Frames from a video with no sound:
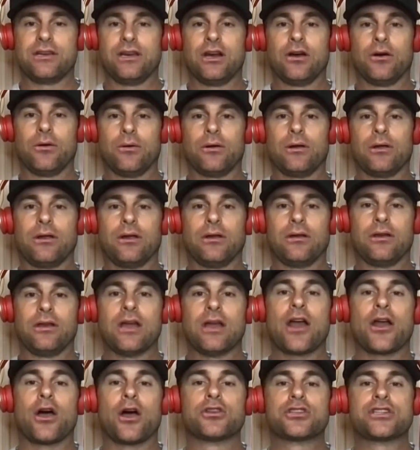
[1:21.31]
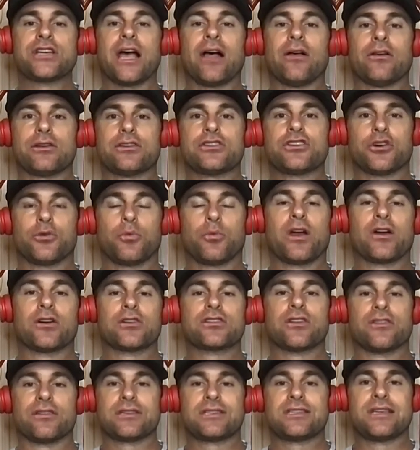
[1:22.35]
You know, not all challenger
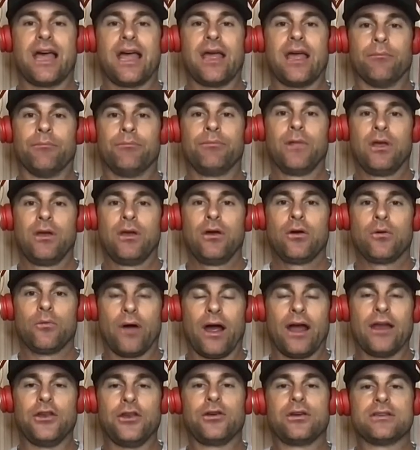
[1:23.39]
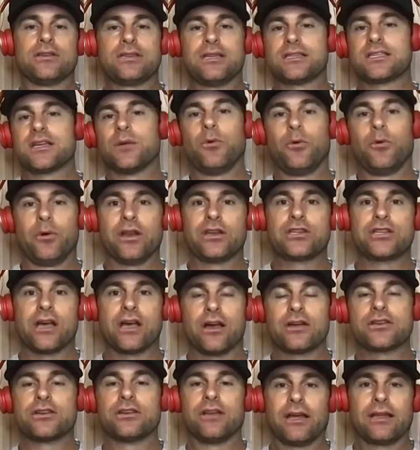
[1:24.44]
winners are the same right? You can see someone win a
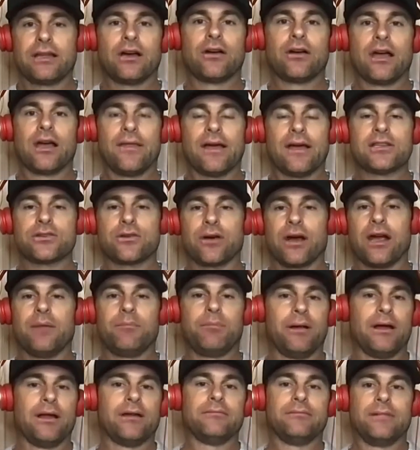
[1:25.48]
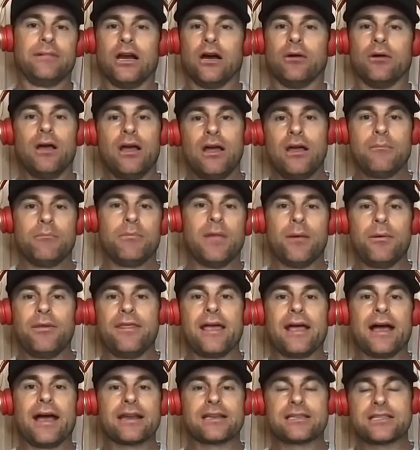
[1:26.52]
challenge, you're like, okay, that's great, but you know, maybe
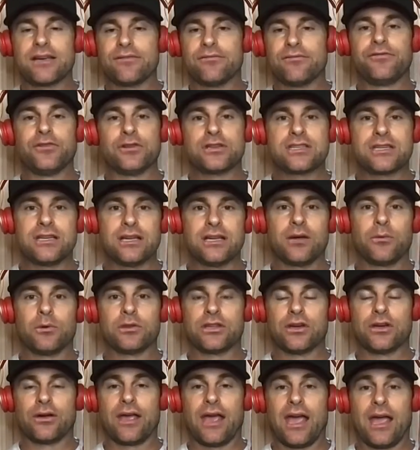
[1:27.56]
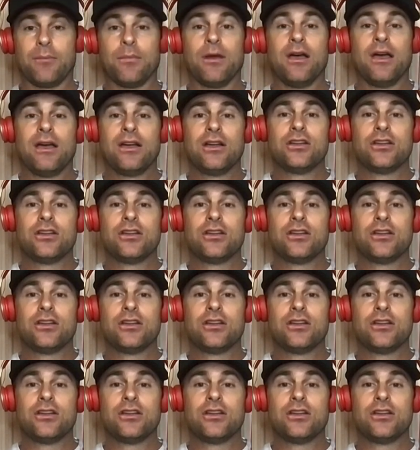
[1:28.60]
they got a seven foot ceiling with their game.